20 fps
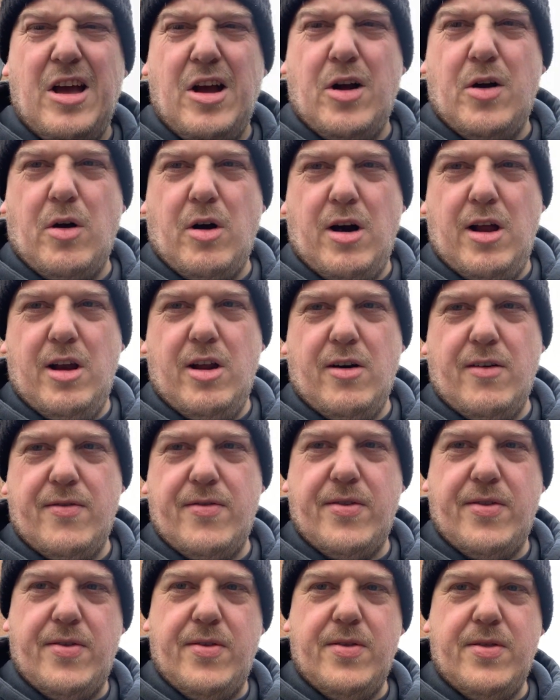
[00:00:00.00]
quite a lot
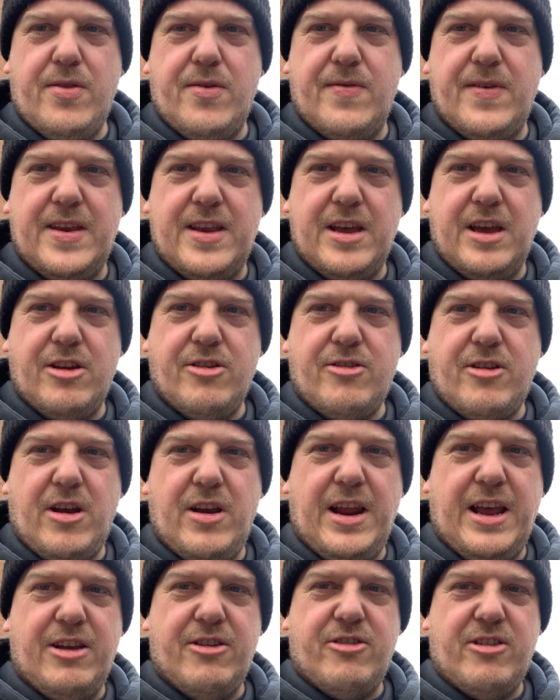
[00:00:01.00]
of the videos
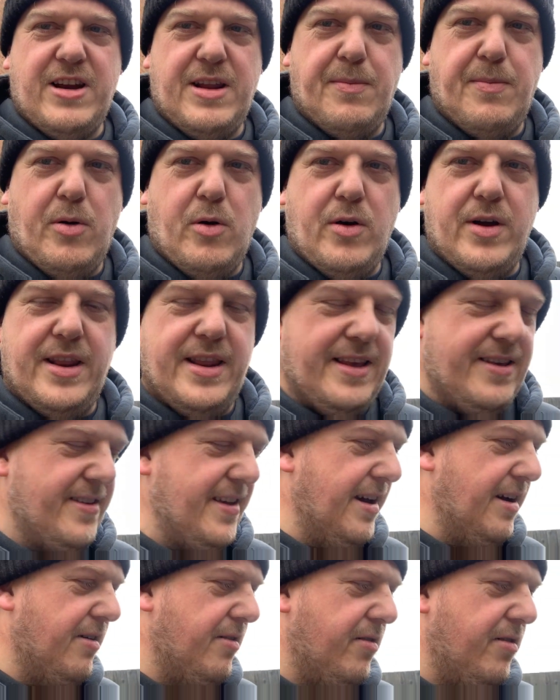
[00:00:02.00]
don't actually point this
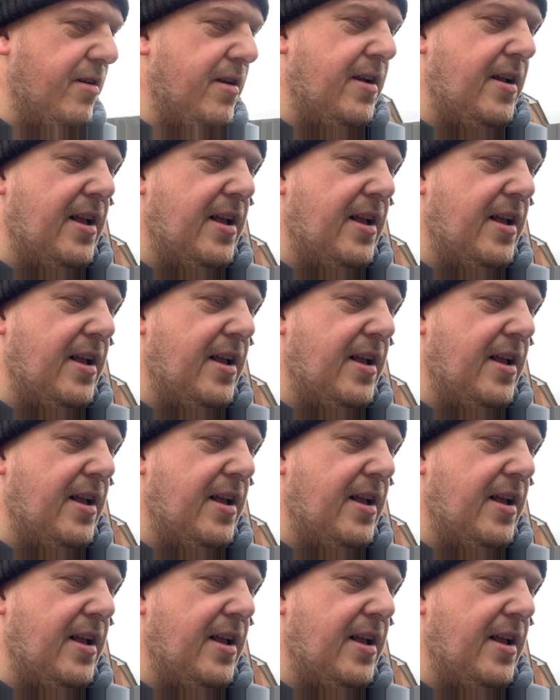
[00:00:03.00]
out.